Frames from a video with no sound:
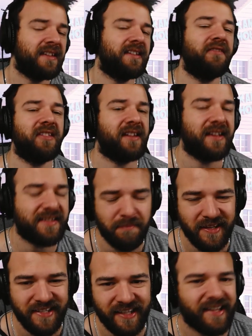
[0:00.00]
Nevertheless,
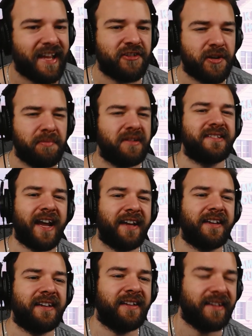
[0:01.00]
basically a triple
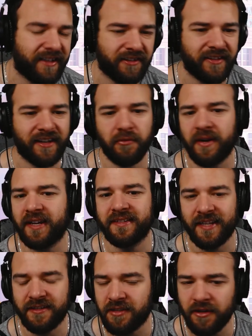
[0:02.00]
attacking leader that
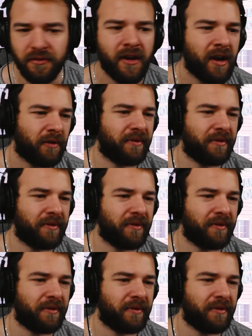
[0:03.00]
awakens at 2.